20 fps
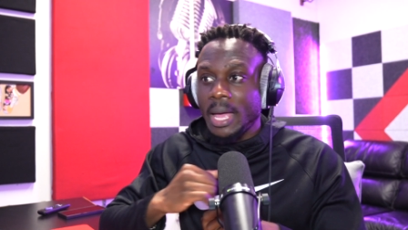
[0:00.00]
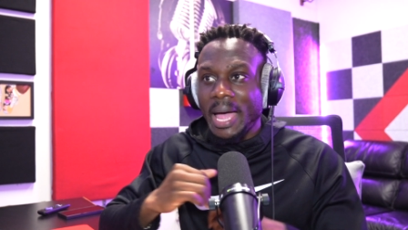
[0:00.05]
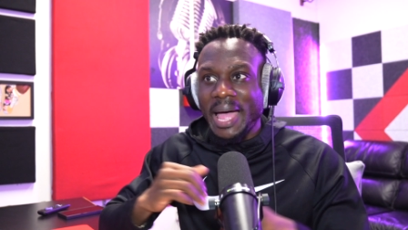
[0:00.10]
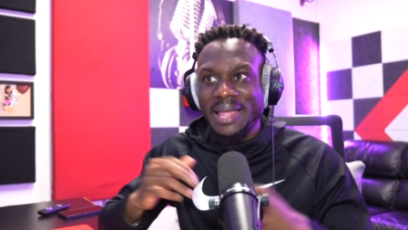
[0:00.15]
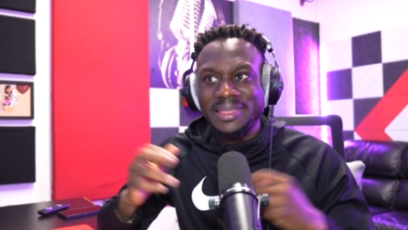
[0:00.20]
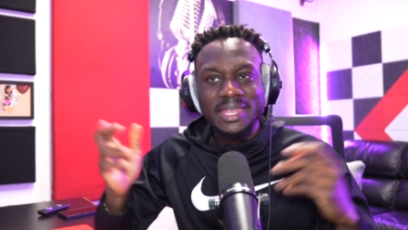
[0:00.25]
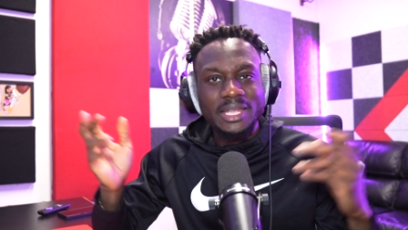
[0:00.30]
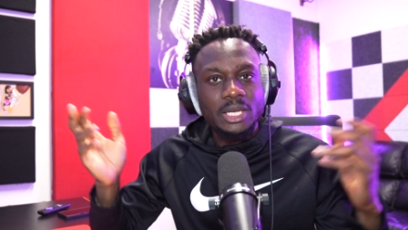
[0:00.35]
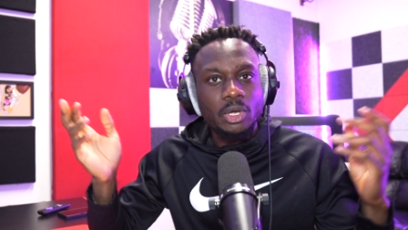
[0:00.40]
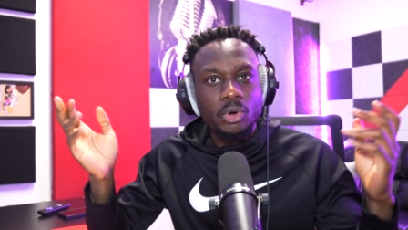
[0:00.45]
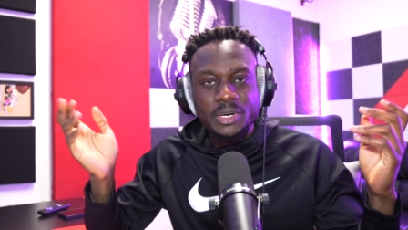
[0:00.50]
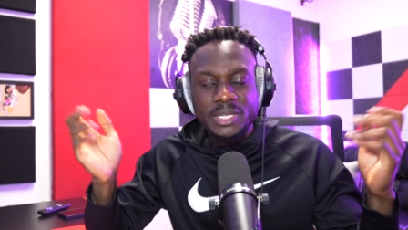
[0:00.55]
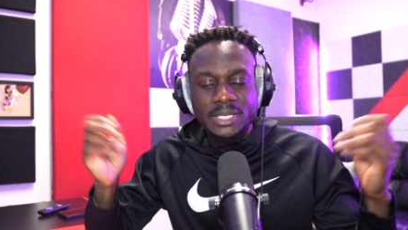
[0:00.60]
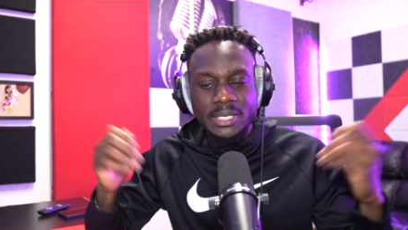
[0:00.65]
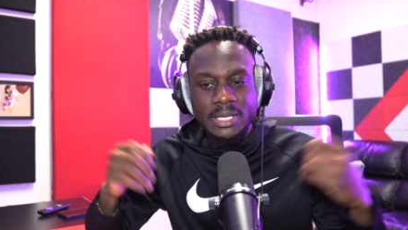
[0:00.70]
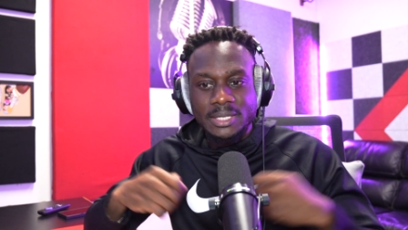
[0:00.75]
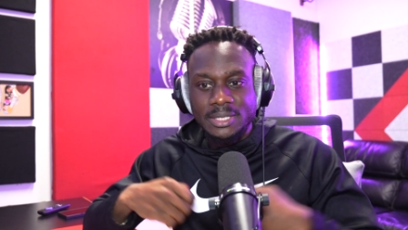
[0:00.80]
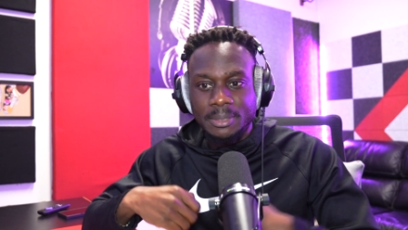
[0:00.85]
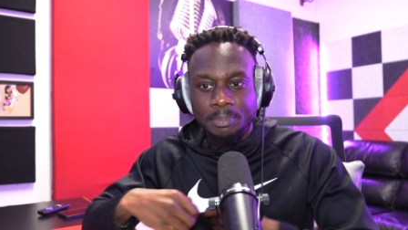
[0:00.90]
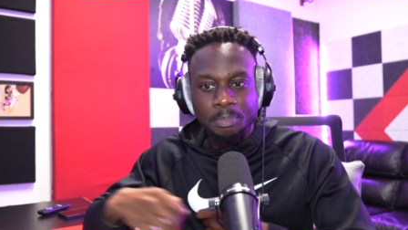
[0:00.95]
I think they already
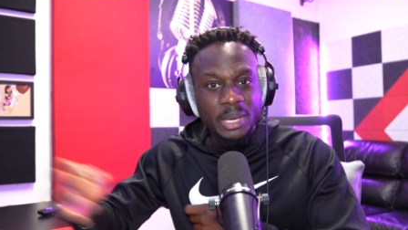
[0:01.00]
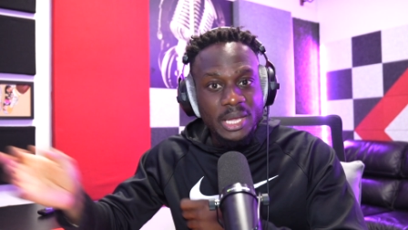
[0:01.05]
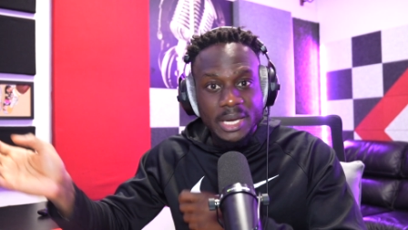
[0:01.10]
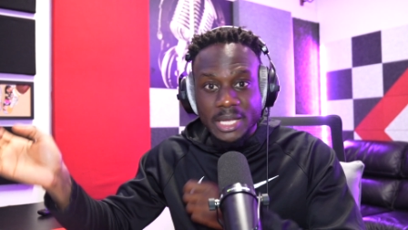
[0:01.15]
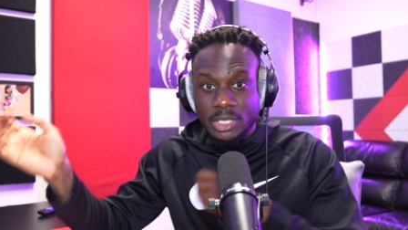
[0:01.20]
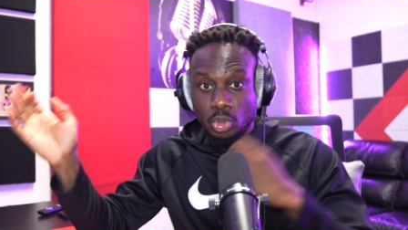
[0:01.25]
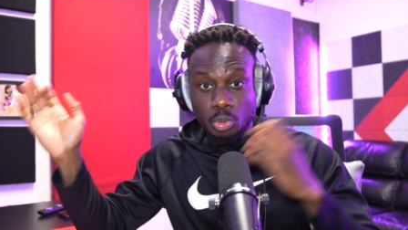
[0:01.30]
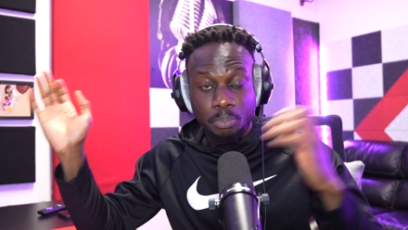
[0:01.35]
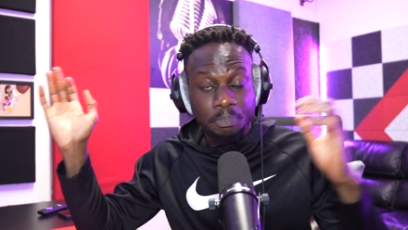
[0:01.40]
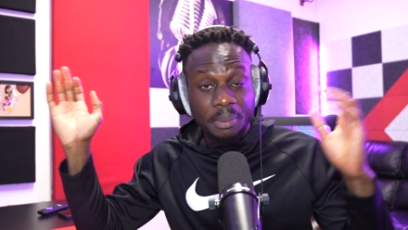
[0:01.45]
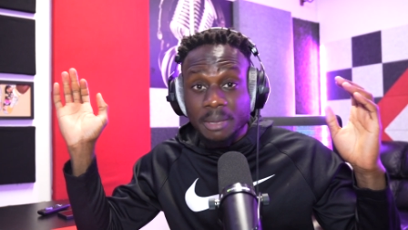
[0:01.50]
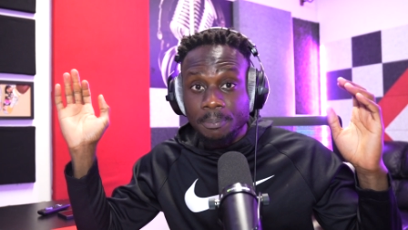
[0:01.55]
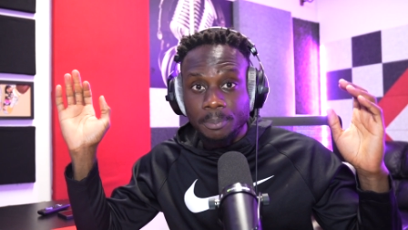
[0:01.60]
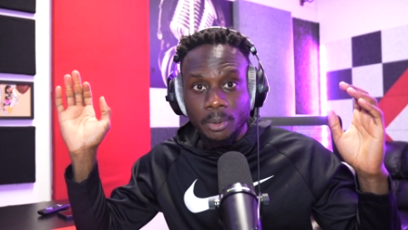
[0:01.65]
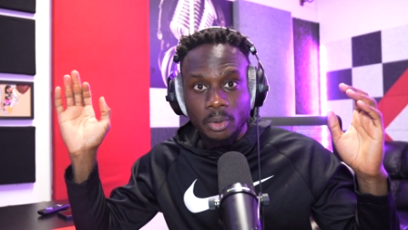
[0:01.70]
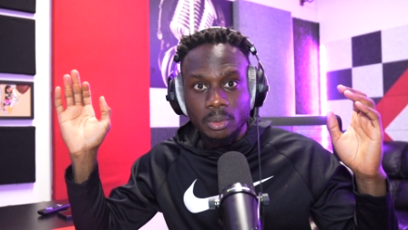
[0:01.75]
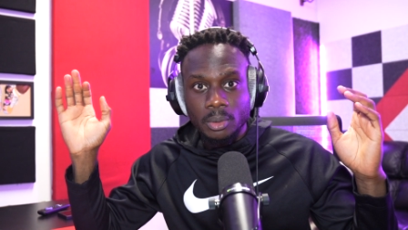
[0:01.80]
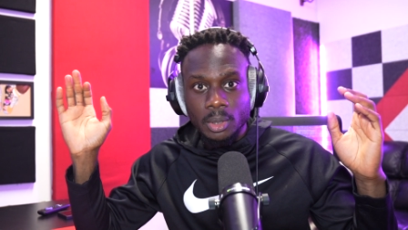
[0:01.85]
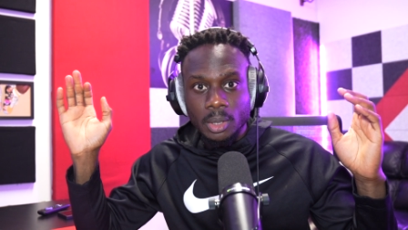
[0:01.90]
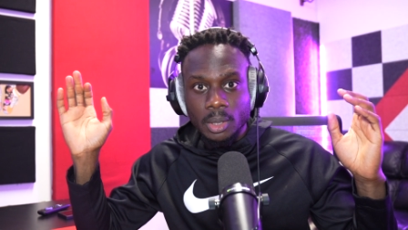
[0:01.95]
sent subpoenas to
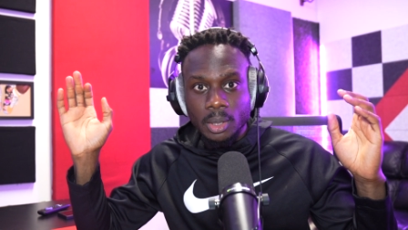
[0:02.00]
people.